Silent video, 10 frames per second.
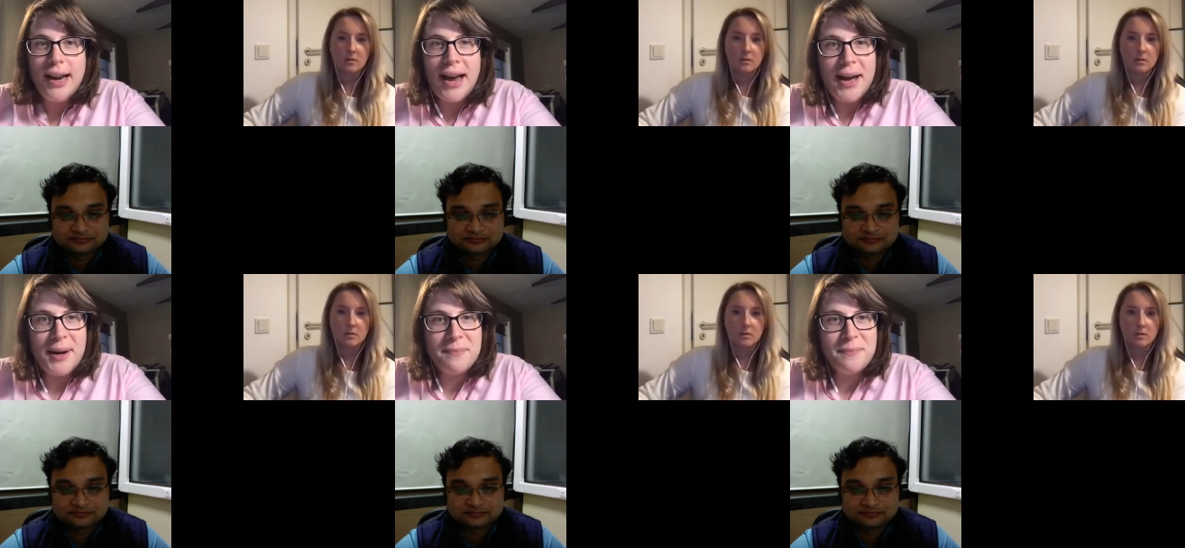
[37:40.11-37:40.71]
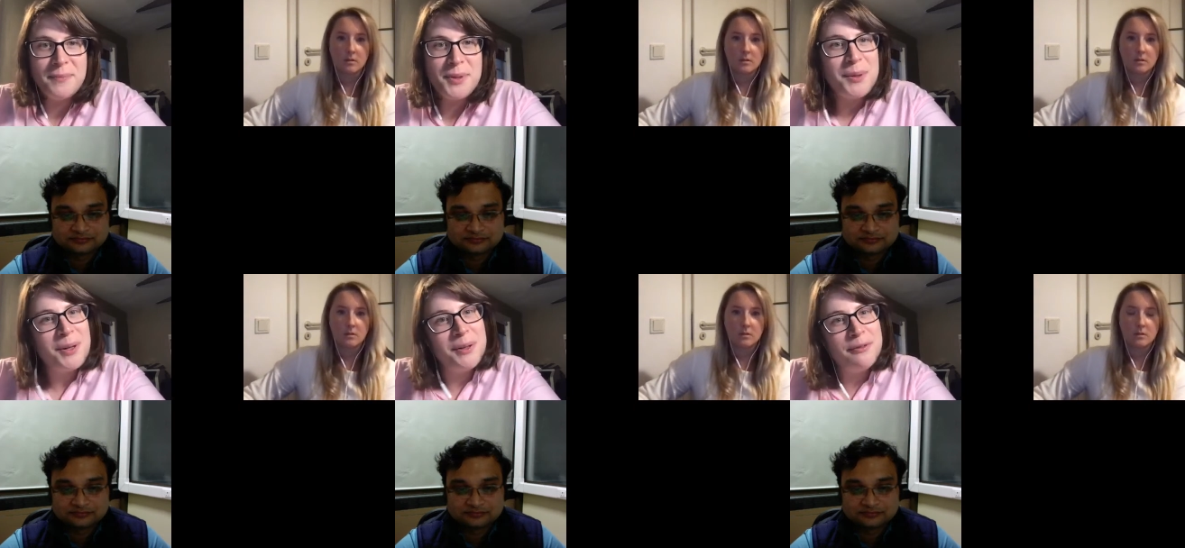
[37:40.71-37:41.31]
Speaker 1: sort
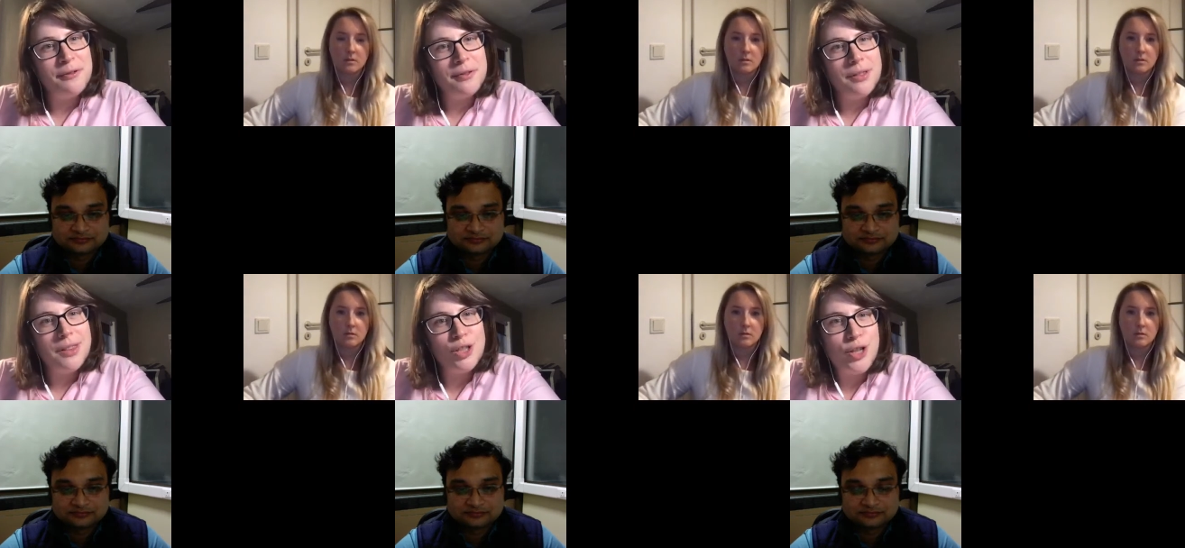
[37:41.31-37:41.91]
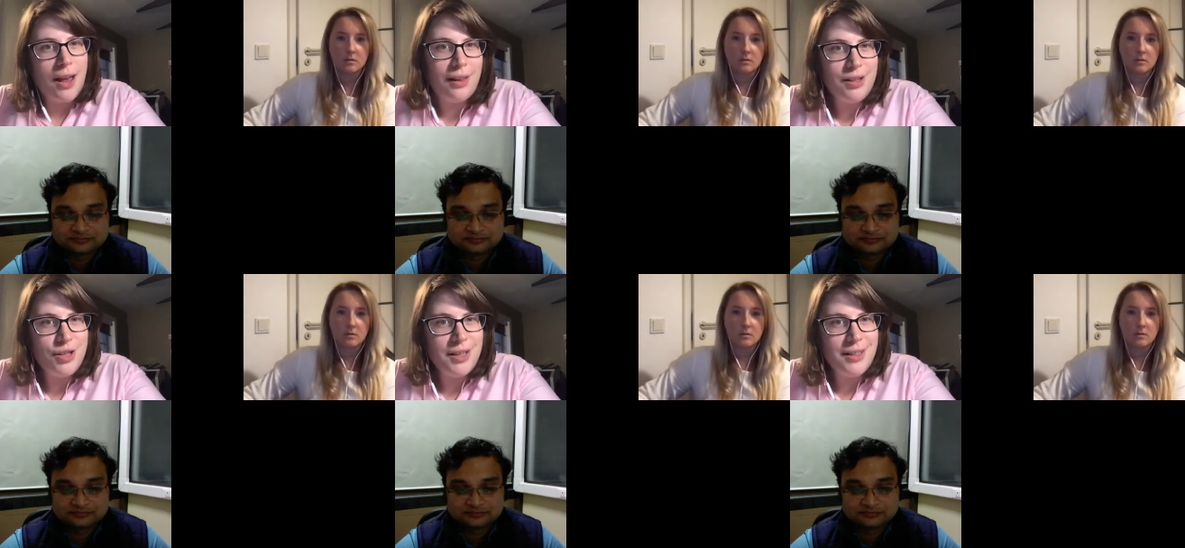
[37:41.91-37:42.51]
of the
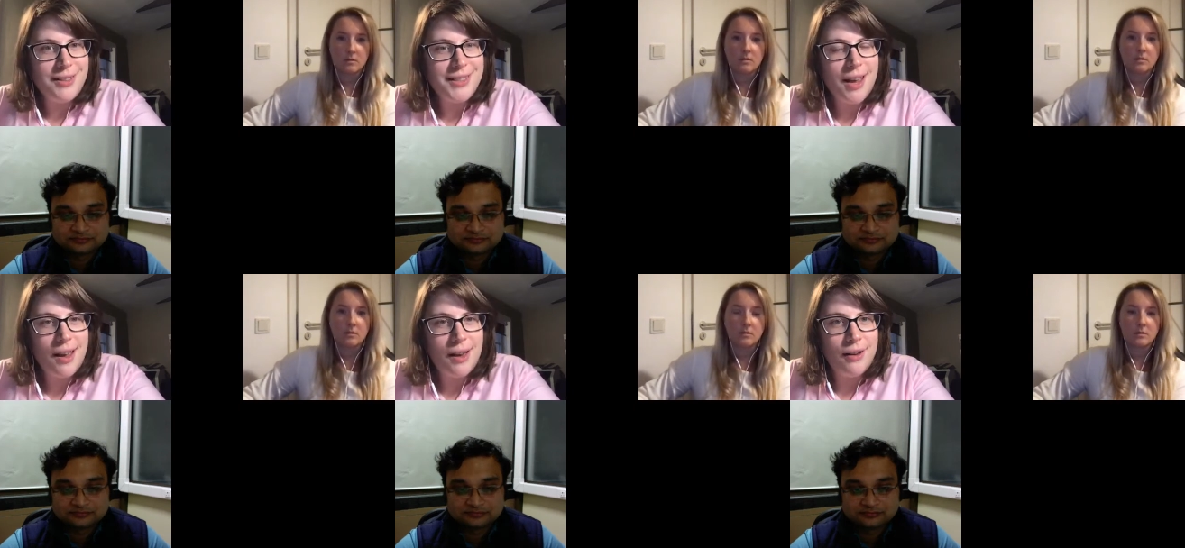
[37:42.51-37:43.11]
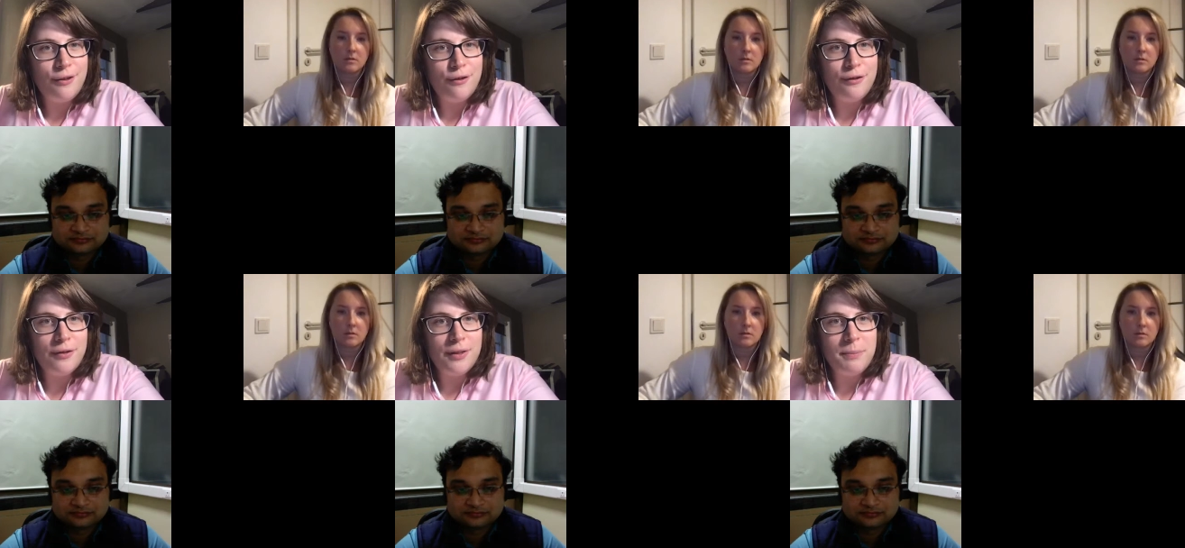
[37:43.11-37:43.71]
challenges of
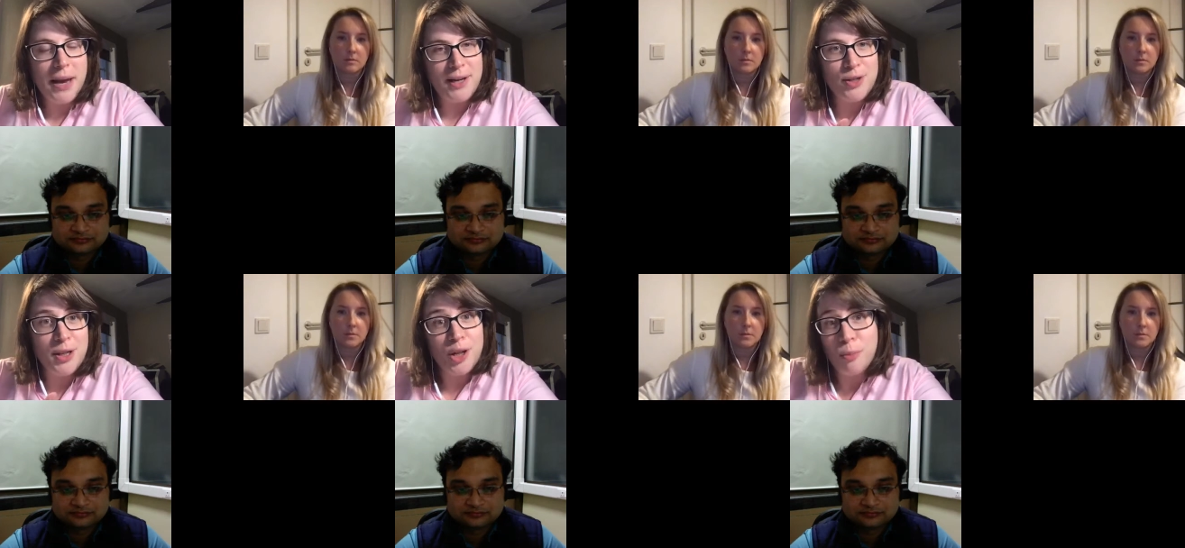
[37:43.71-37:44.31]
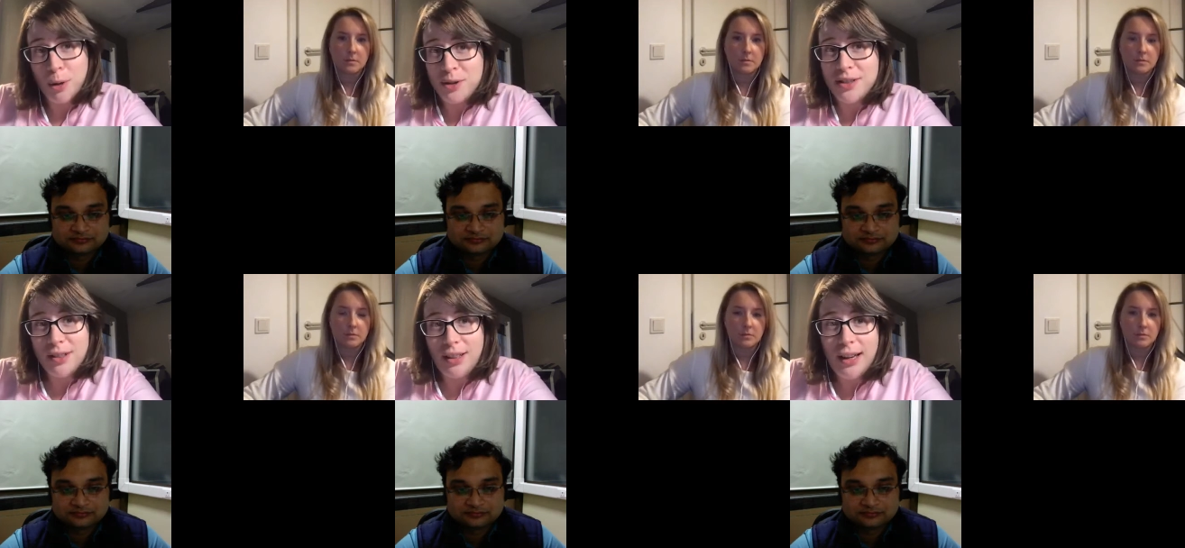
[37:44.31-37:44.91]
managing your
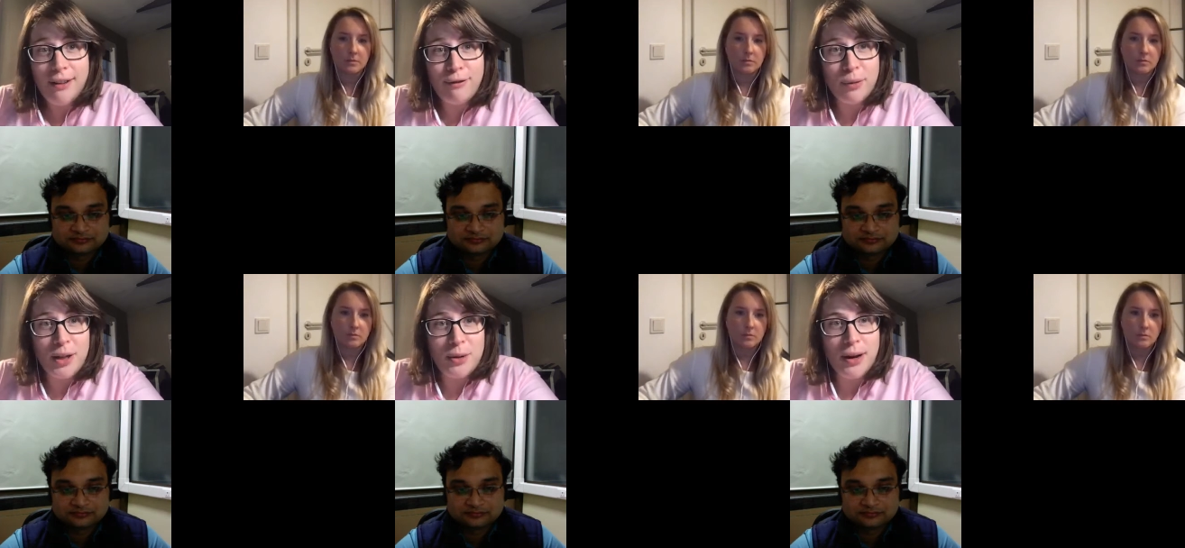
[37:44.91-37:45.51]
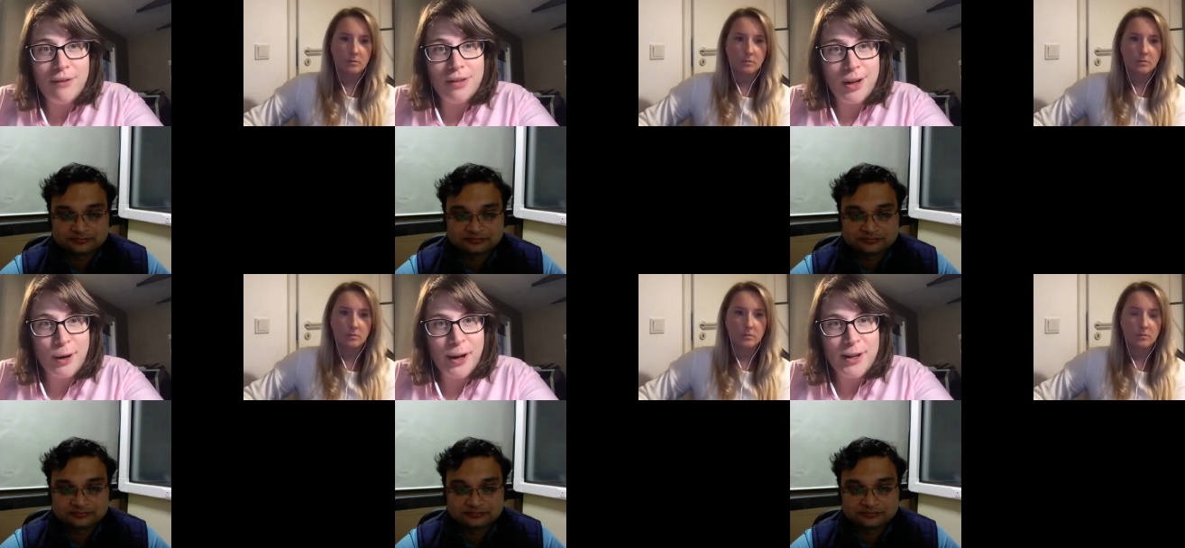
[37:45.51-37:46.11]
personal life when you have an
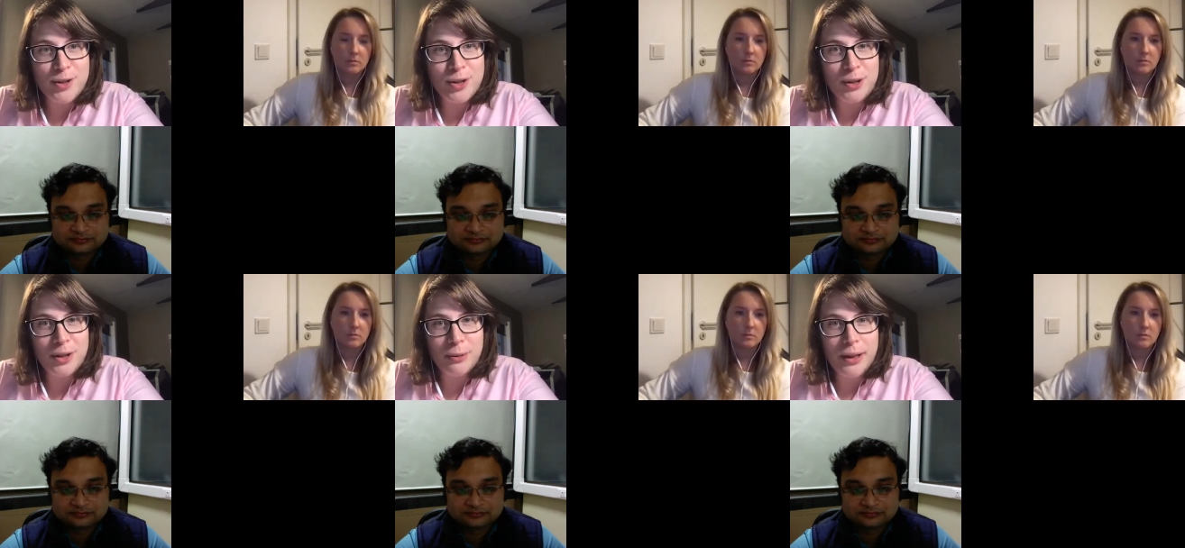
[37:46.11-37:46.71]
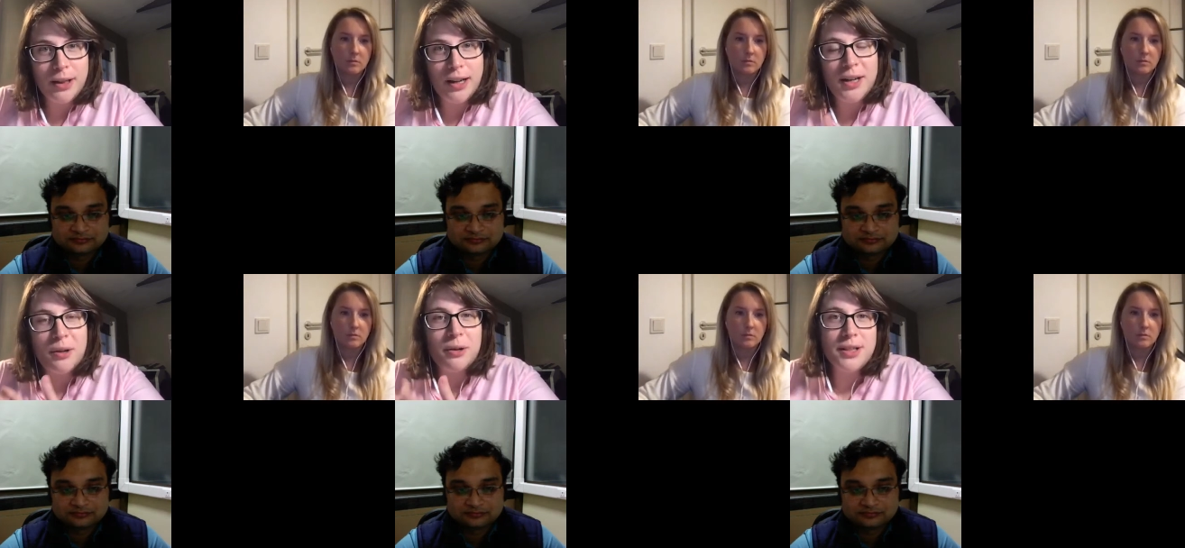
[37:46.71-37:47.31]
international career. I
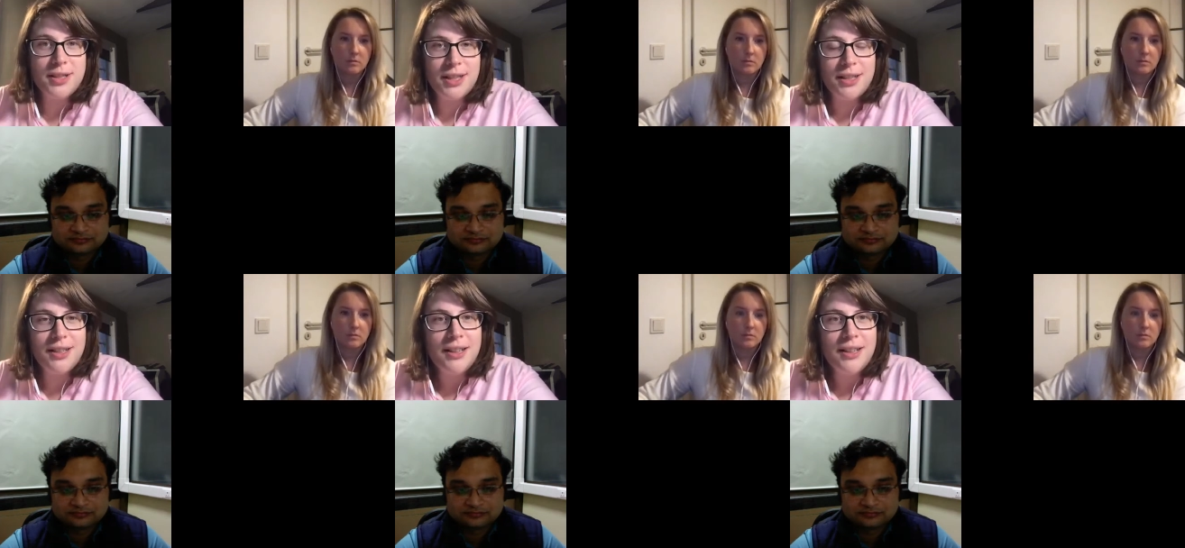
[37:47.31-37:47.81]
know, Kristen,